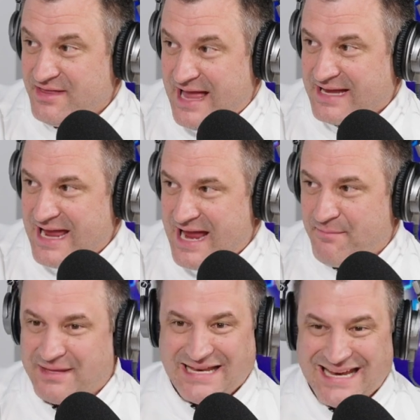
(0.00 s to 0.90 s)
in that
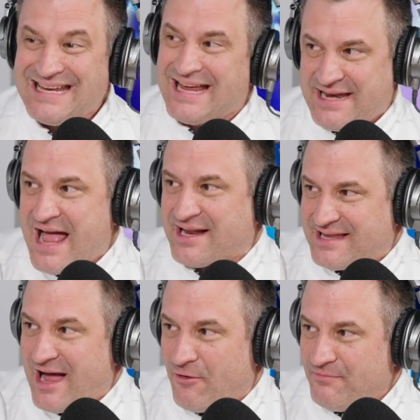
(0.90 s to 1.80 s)
game, but they didn't get
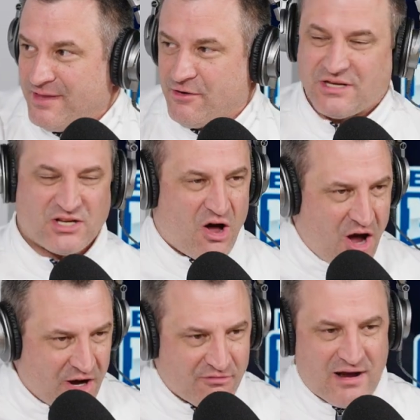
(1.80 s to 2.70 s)
knocked out. They were just
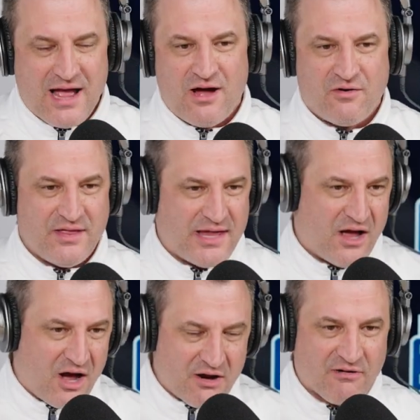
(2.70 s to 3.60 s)
hung around, and they
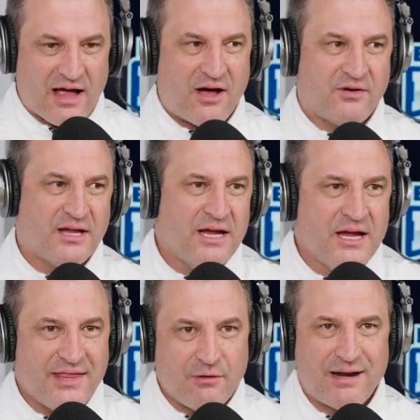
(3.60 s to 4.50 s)
hung around.
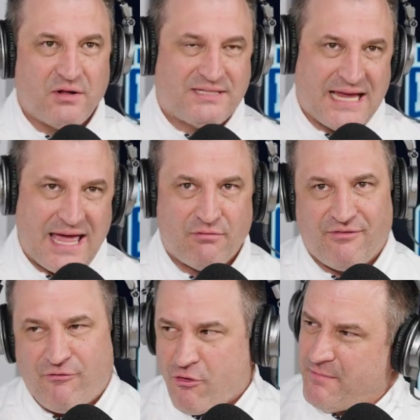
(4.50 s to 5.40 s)
They were down 10
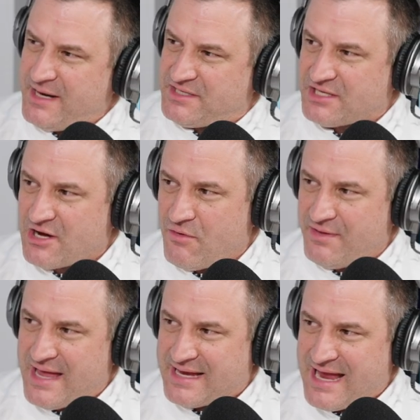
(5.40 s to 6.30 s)
with 4 minutes to go
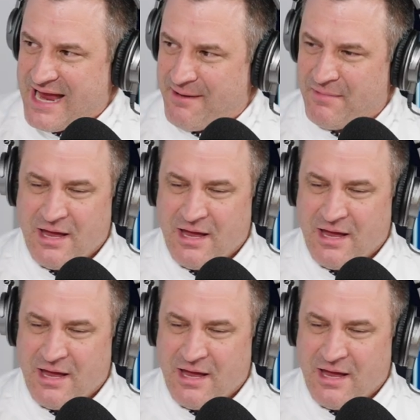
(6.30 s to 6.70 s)
in that game.